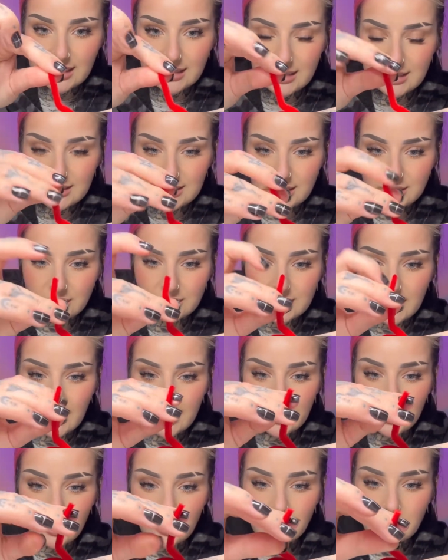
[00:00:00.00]
this little
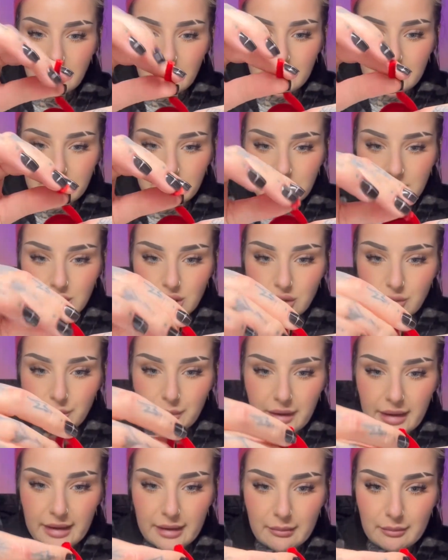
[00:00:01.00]
tail, I'm going to loop
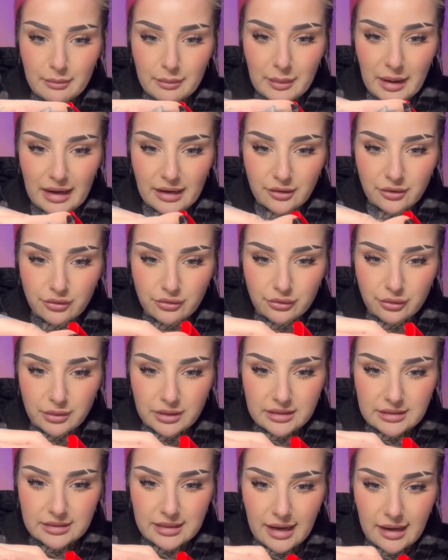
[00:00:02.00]
it back through
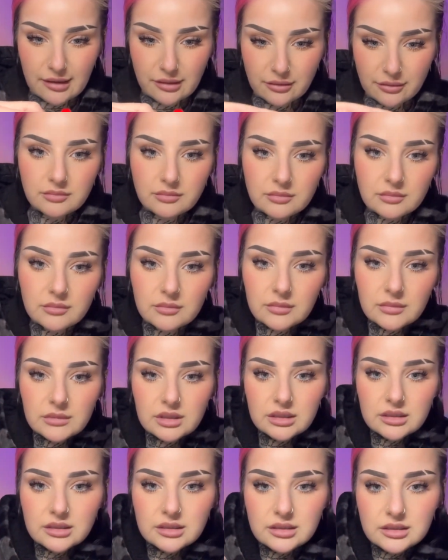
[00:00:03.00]
itself.
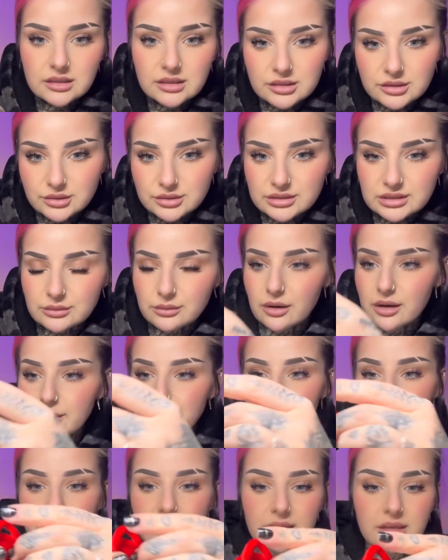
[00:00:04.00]
Can you see what I
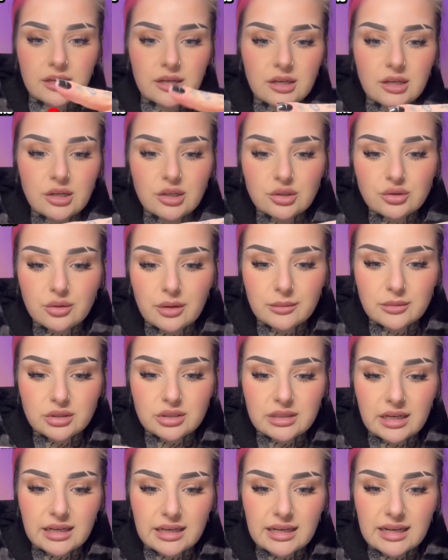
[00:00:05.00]
mean? So I'm just
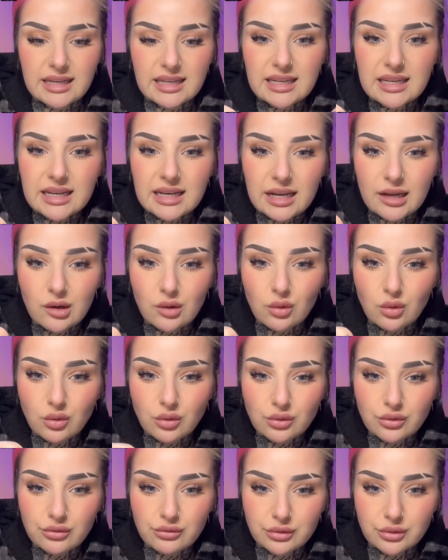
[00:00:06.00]
like linking it all
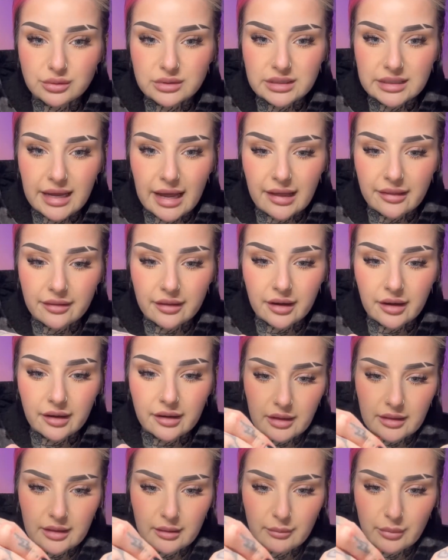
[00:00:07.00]
through together,
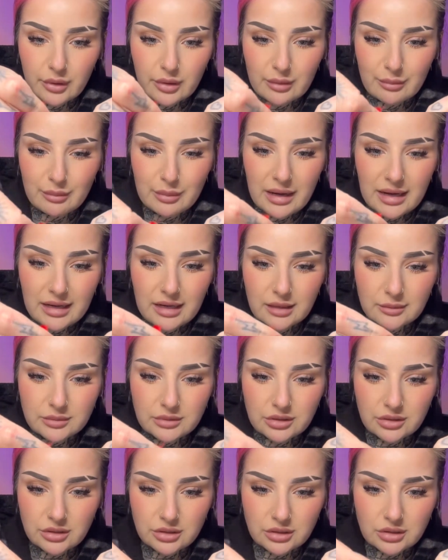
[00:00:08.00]
and then put it back up to
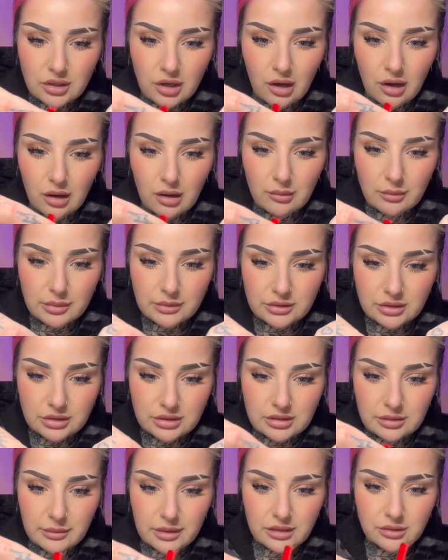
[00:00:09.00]
the top just
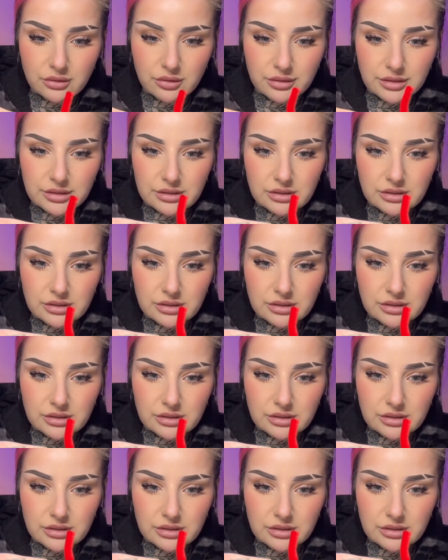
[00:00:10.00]
to make sure it's